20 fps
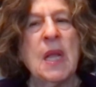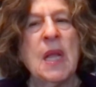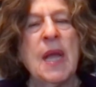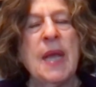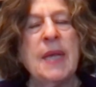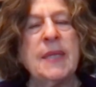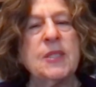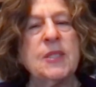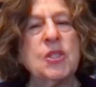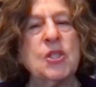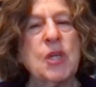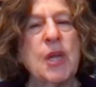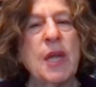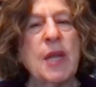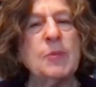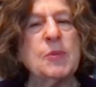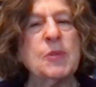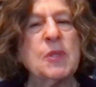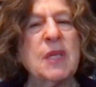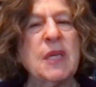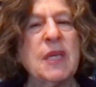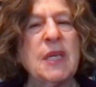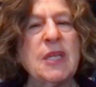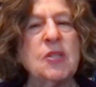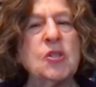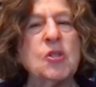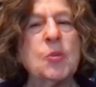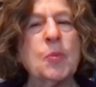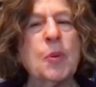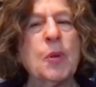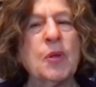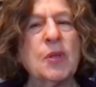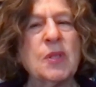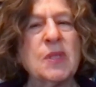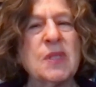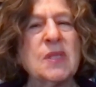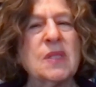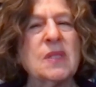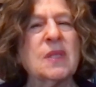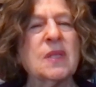and it shapes each
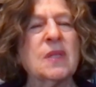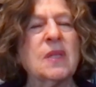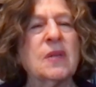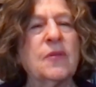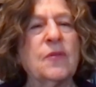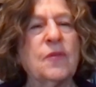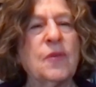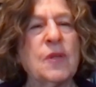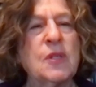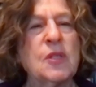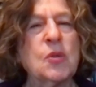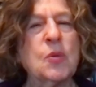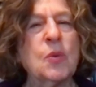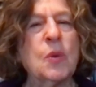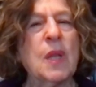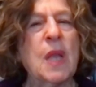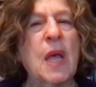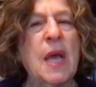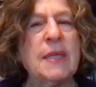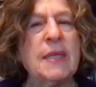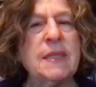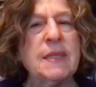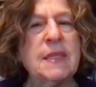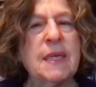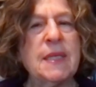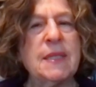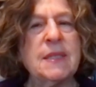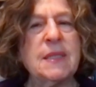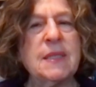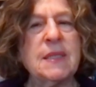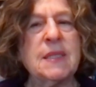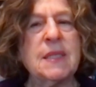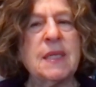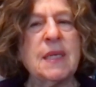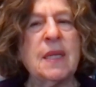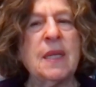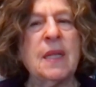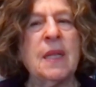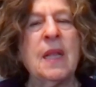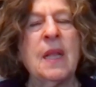person's individual
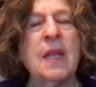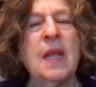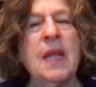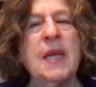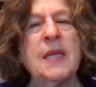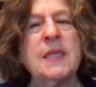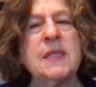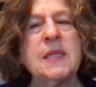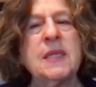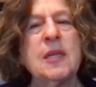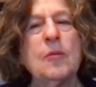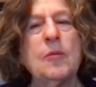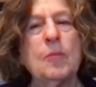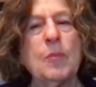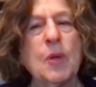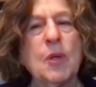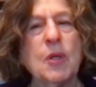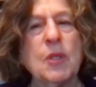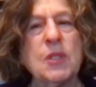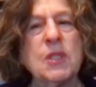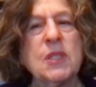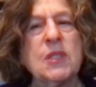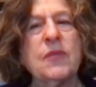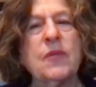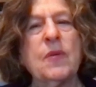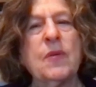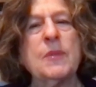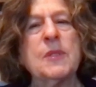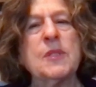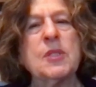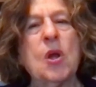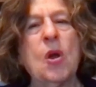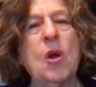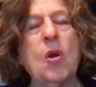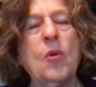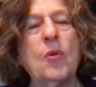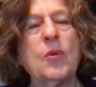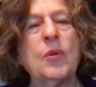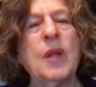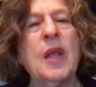identity as he emerges from his
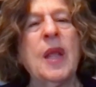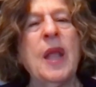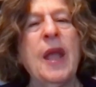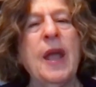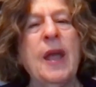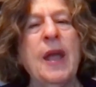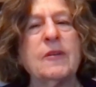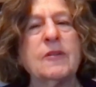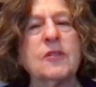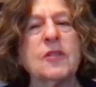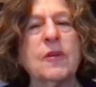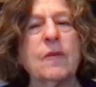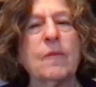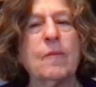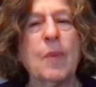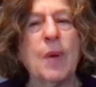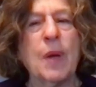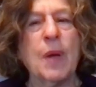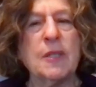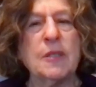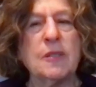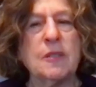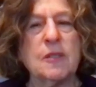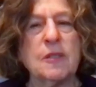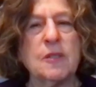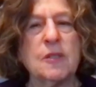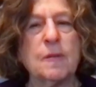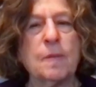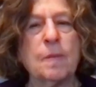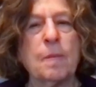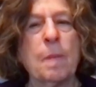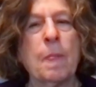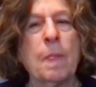own house of bondage.